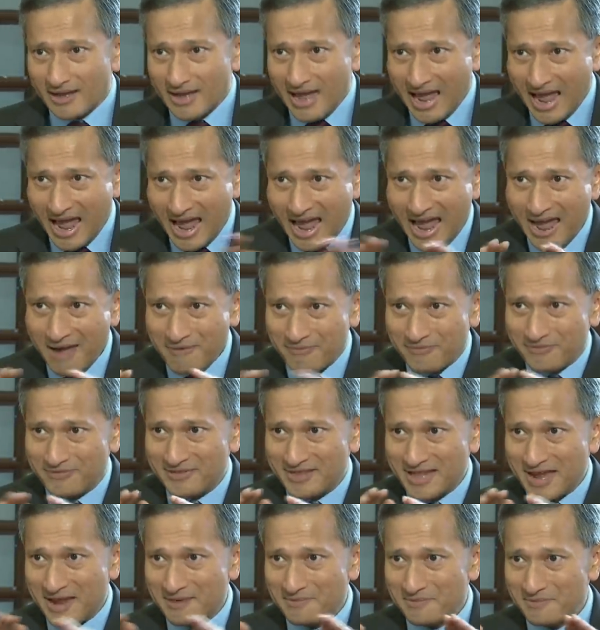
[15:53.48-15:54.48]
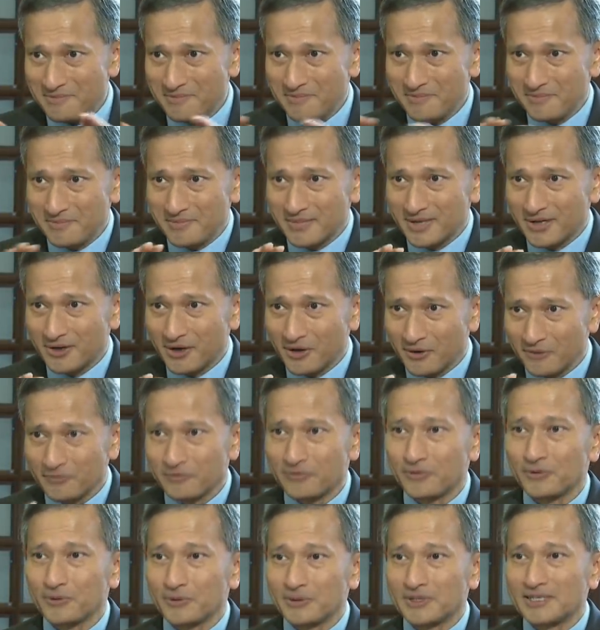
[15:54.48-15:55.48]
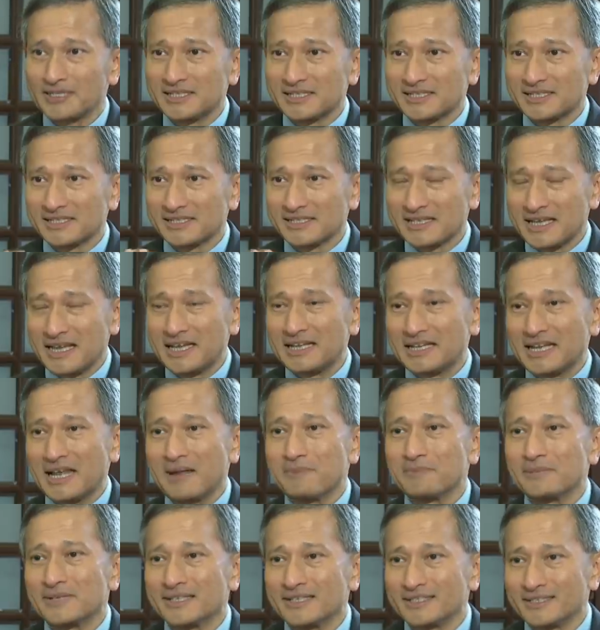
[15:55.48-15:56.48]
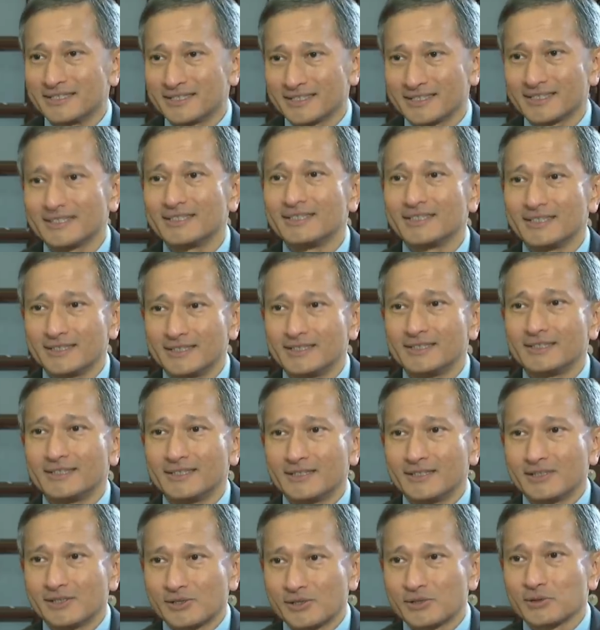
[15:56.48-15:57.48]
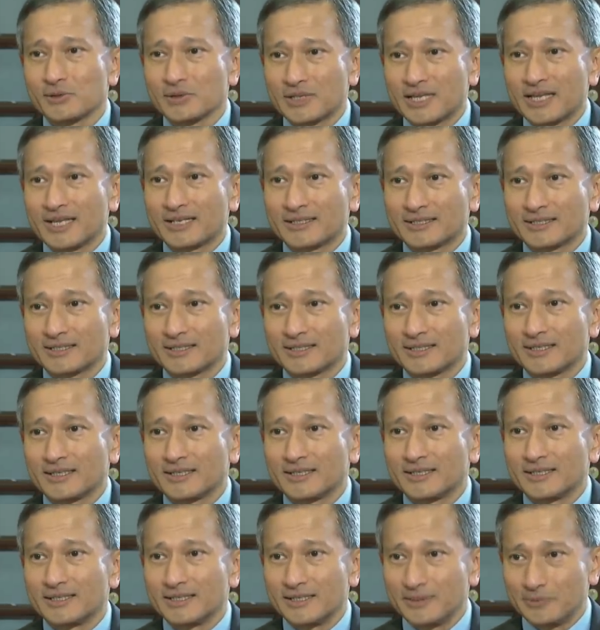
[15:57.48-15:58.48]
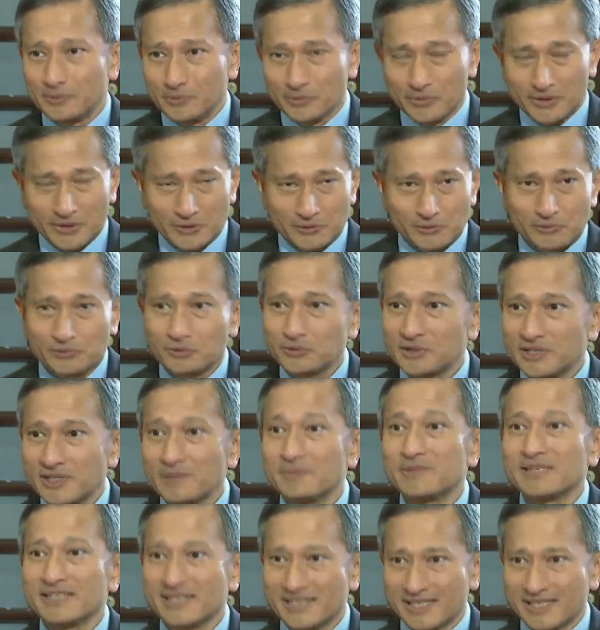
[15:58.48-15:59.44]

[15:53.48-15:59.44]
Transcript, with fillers: have that confluence and that merger so that uh, it will truly be